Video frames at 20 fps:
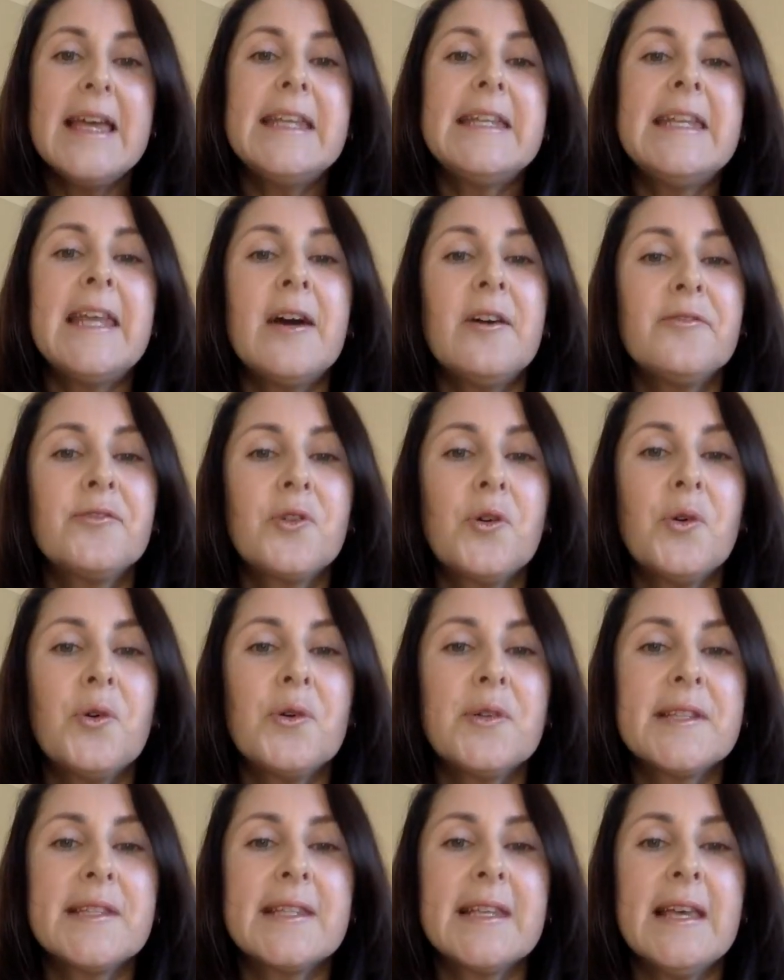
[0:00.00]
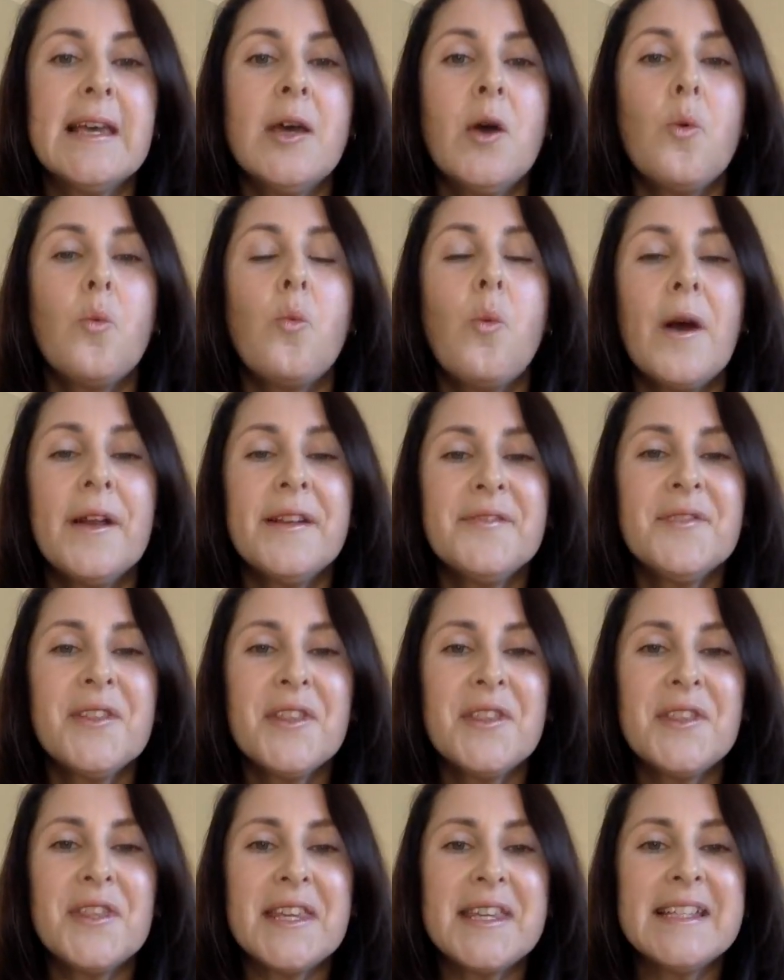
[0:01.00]
Now, of course, one of the
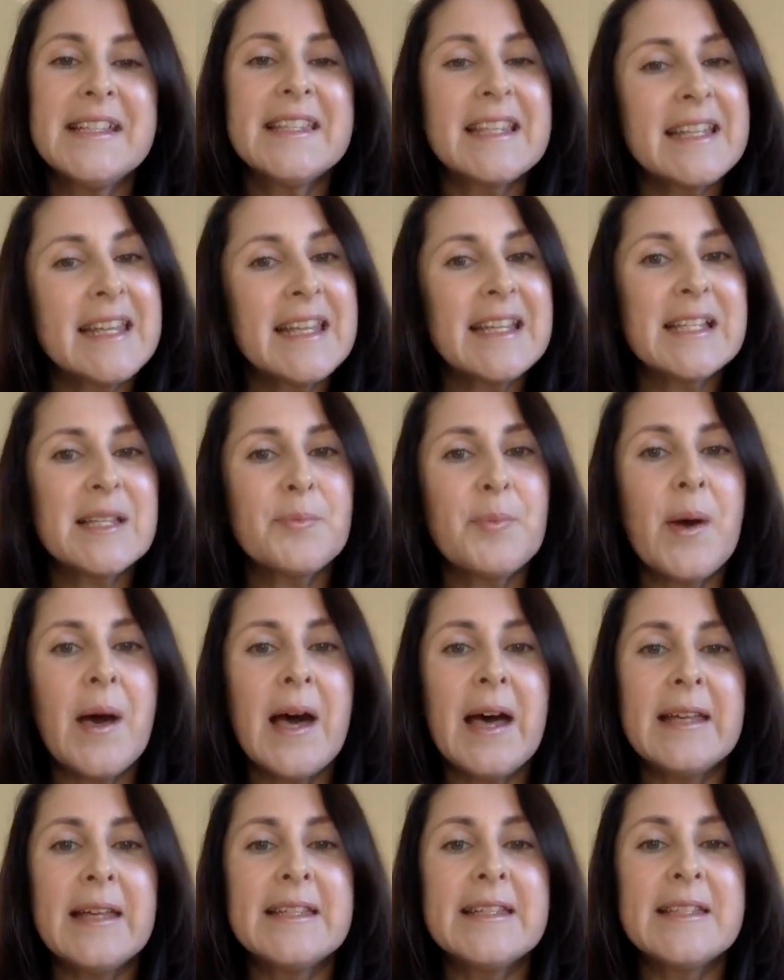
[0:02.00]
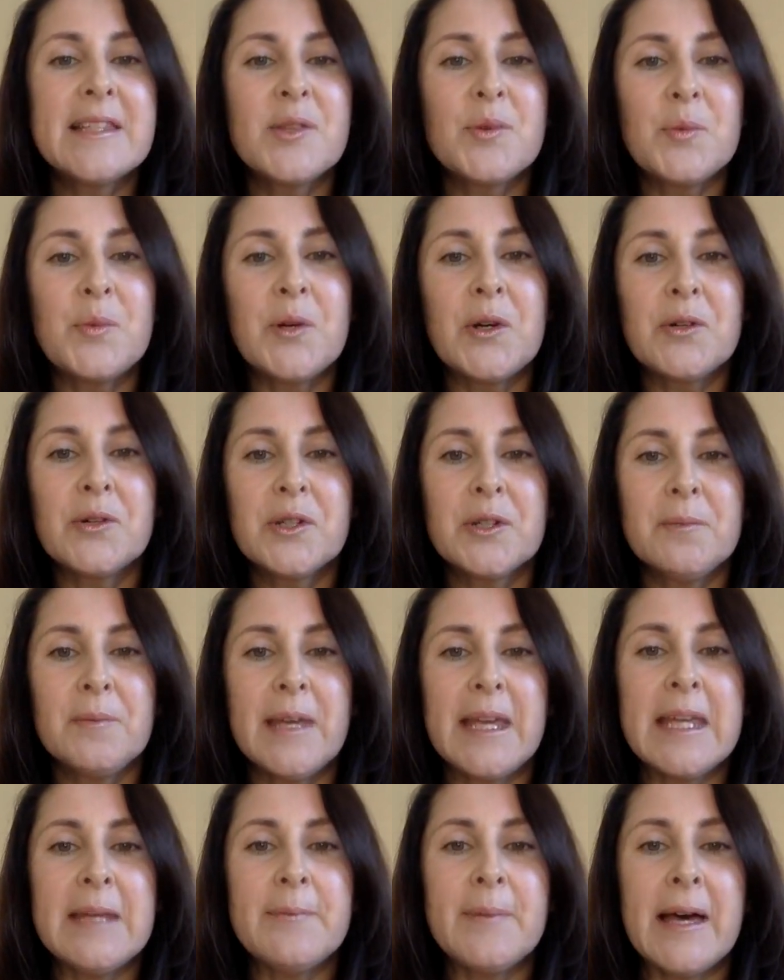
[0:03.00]
things, the next part is the welcome
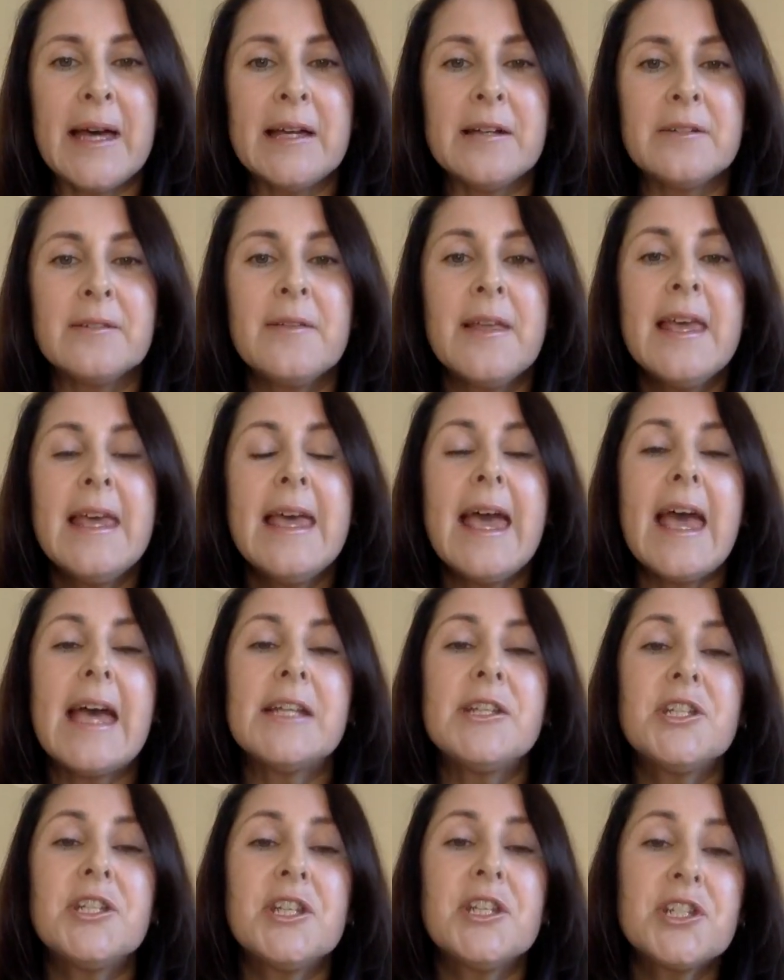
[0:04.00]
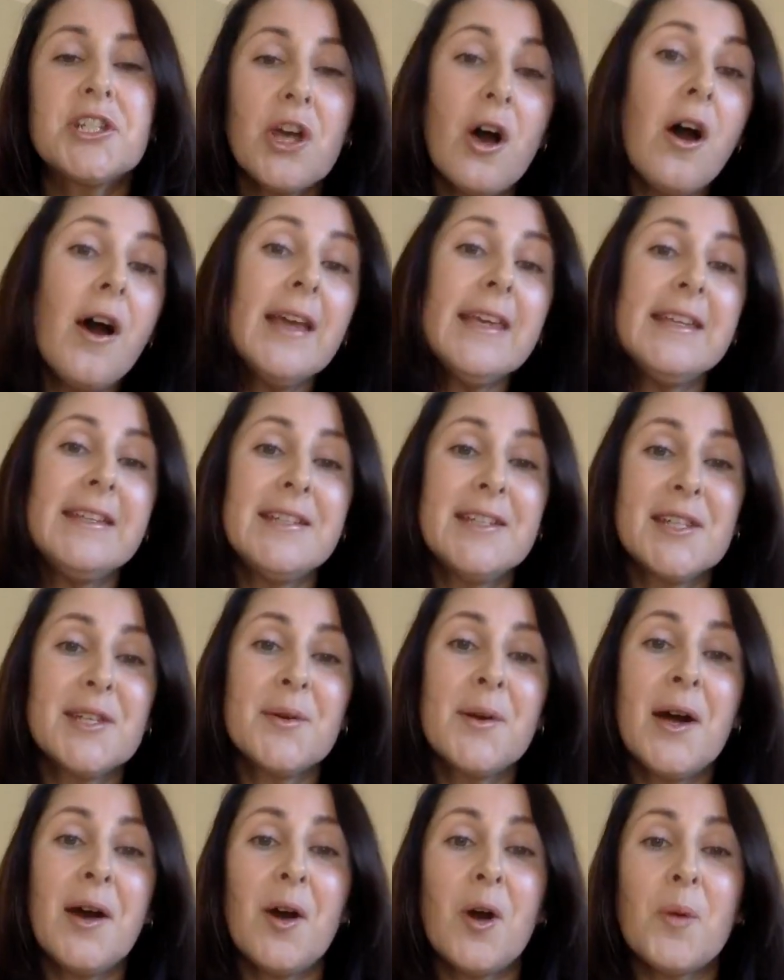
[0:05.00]
email. And to tie into
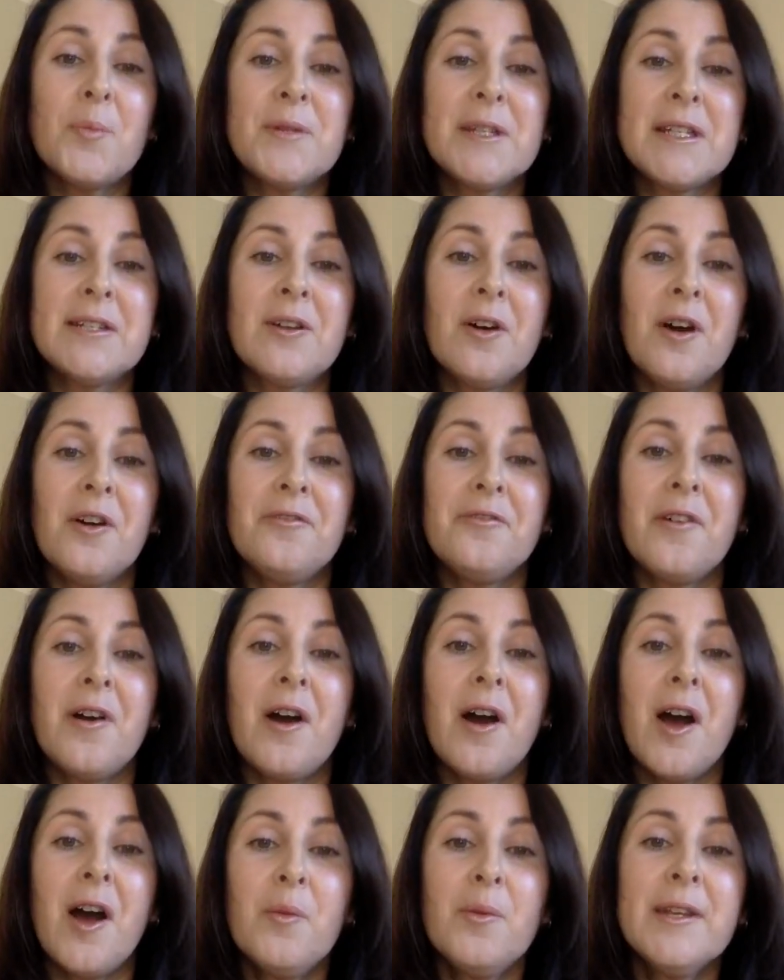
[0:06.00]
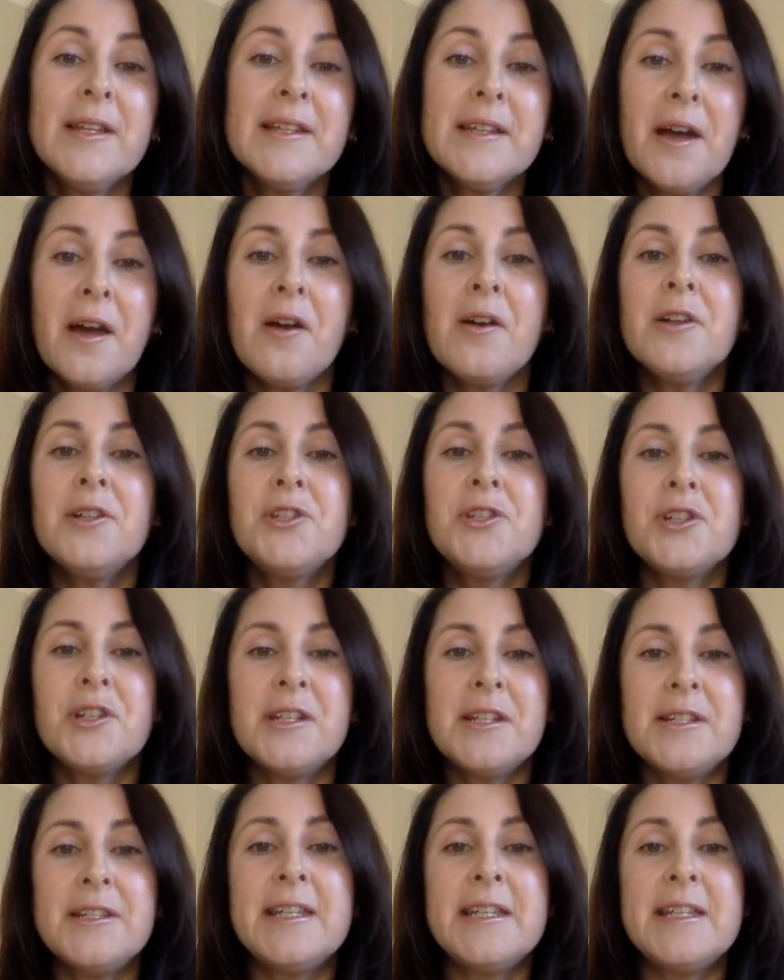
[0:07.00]
our opt-in offer, I would encourage you
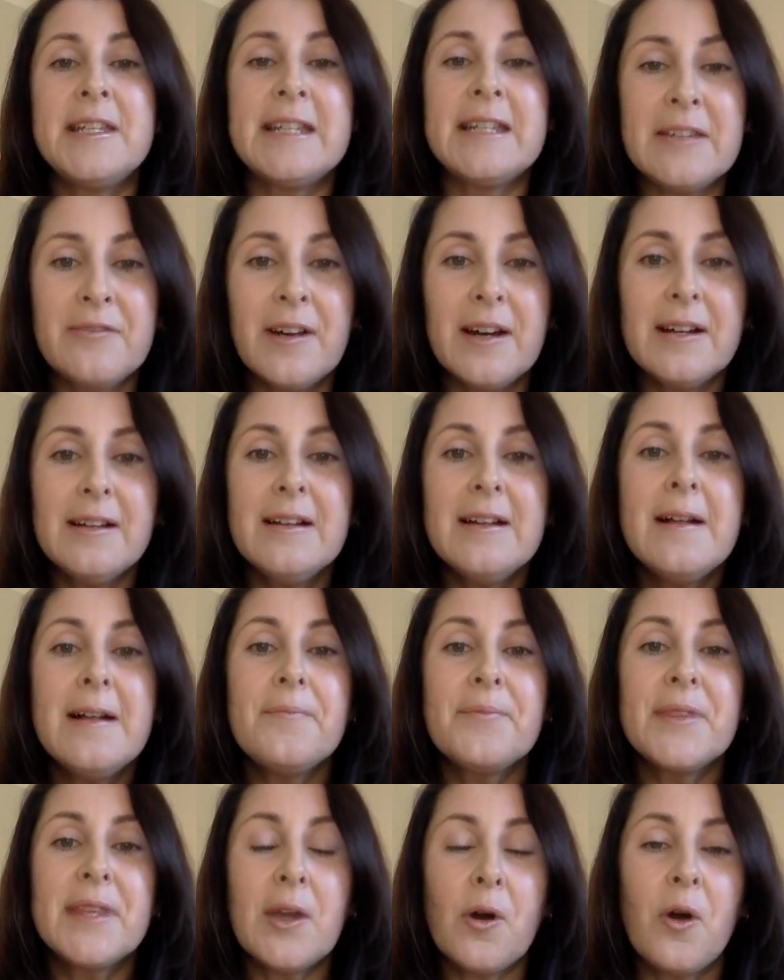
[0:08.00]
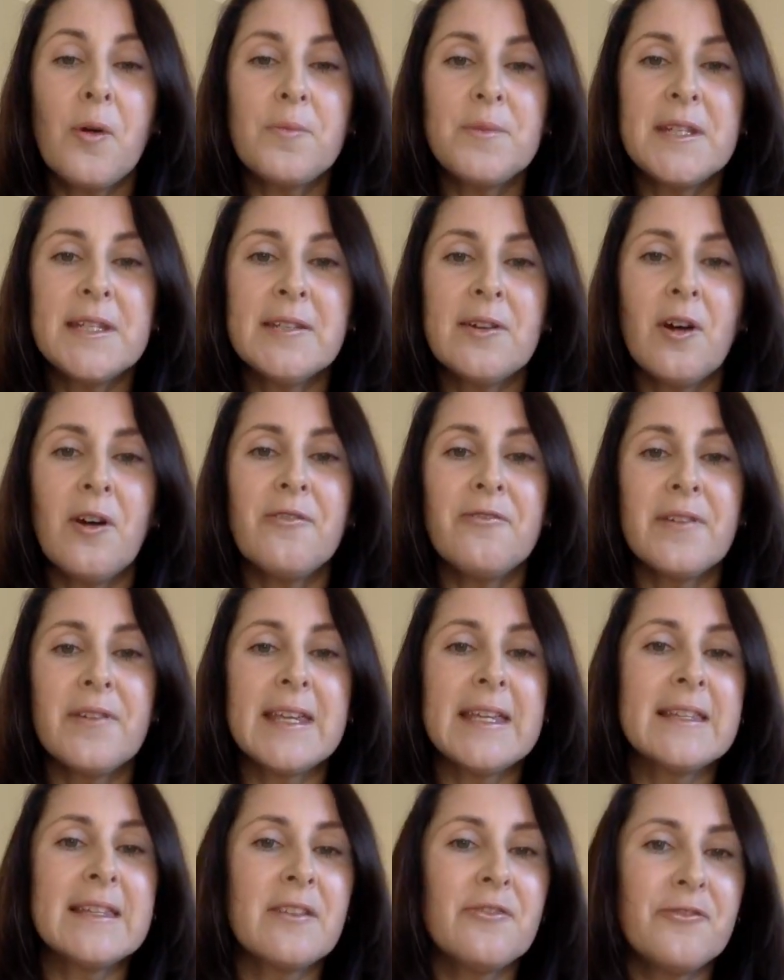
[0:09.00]
to deliver the opt-in offer
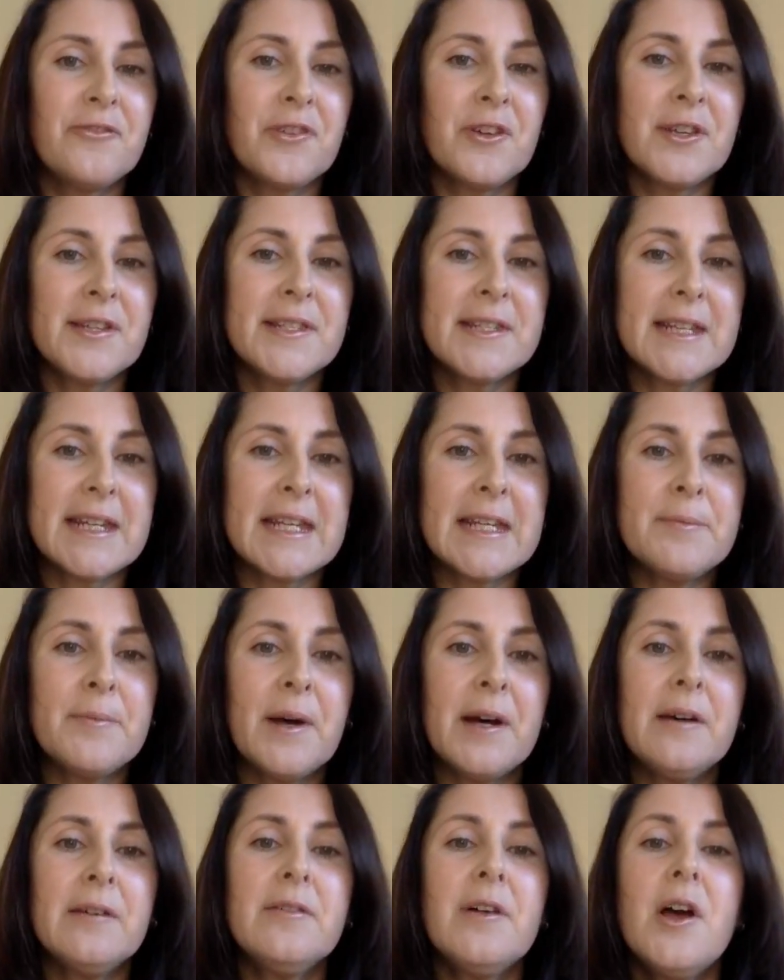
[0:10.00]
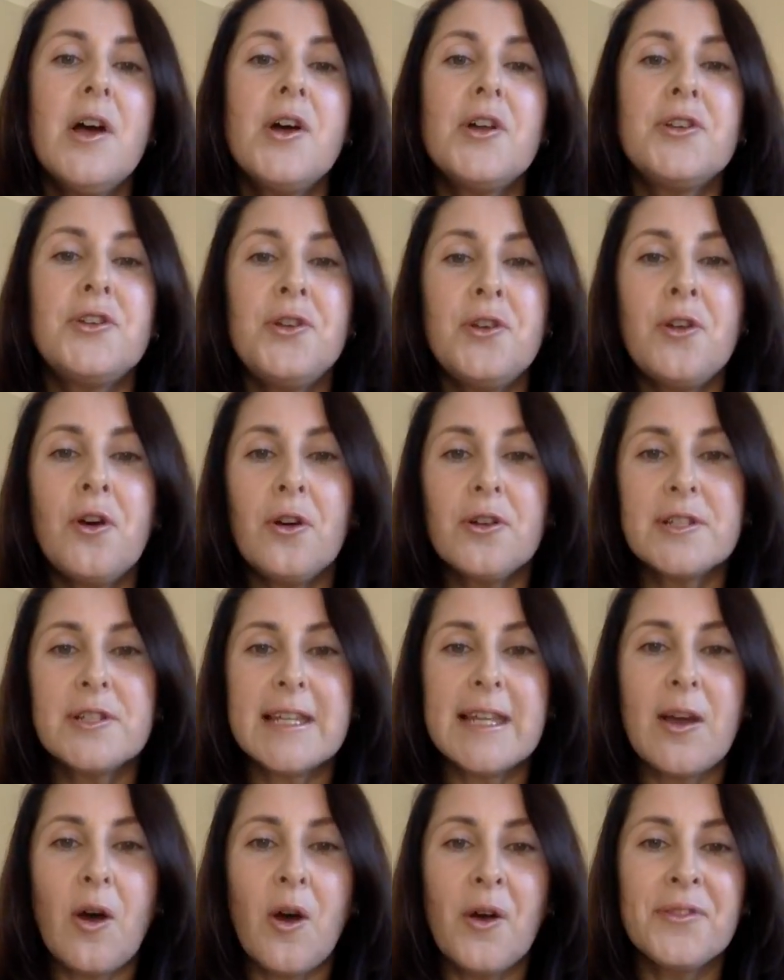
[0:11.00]
in the first email, not
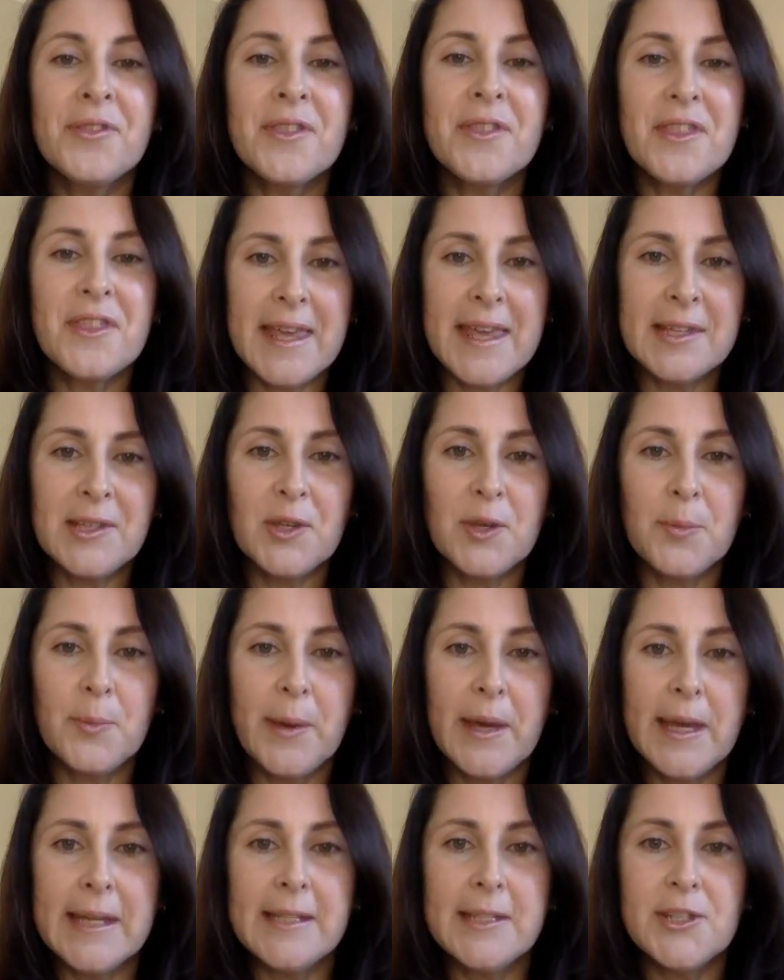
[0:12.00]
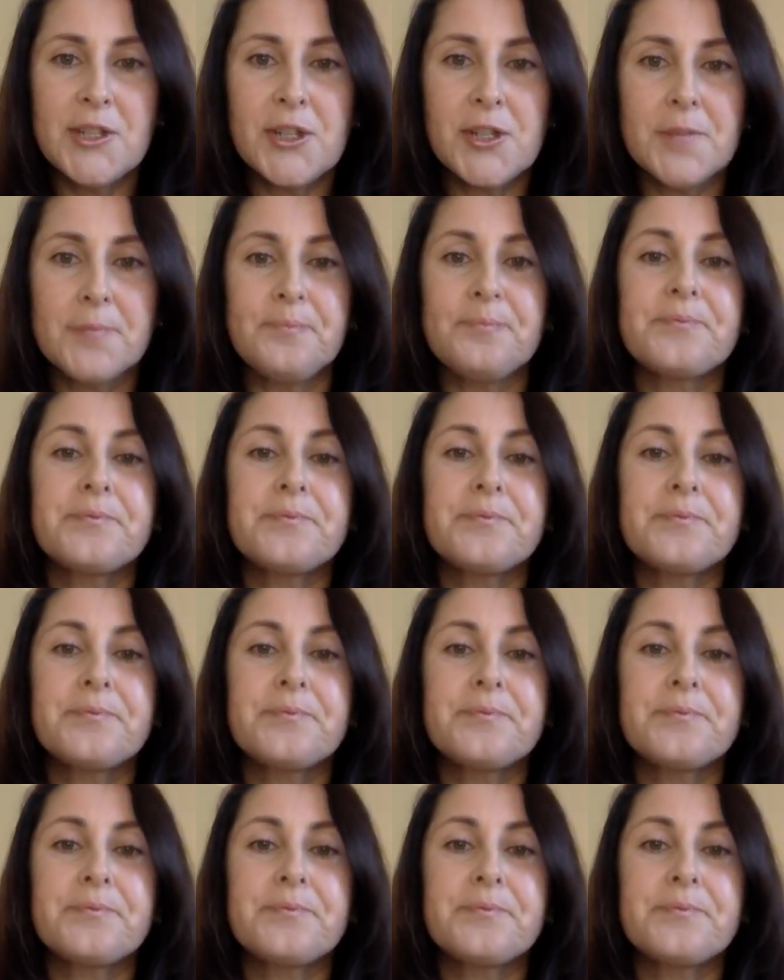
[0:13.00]
on the thank you page.